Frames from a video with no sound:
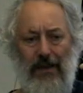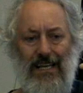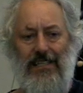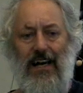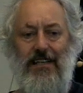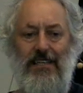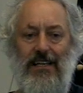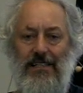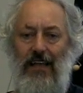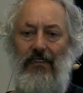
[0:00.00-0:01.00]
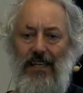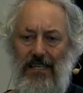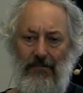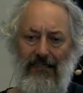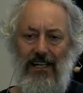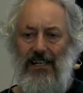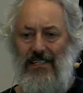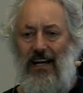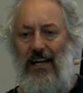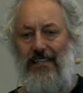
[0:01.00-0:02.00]
B sizes, and there's American
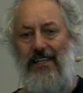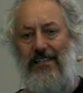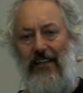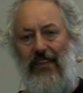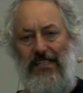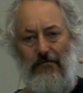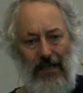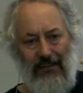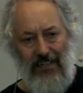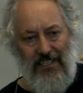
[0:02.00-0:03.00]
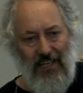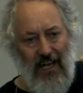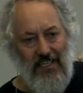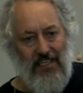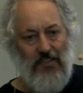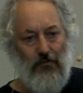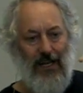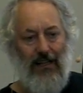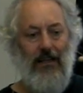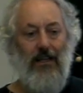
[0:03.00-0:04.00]
sizes, and there's imperial sizes as
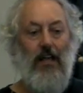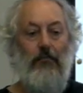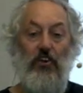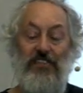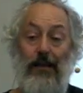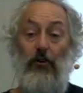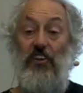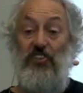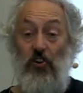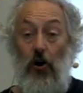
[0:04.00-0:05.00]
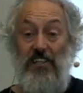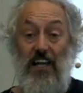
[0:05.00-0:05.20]
well. But you say what the stock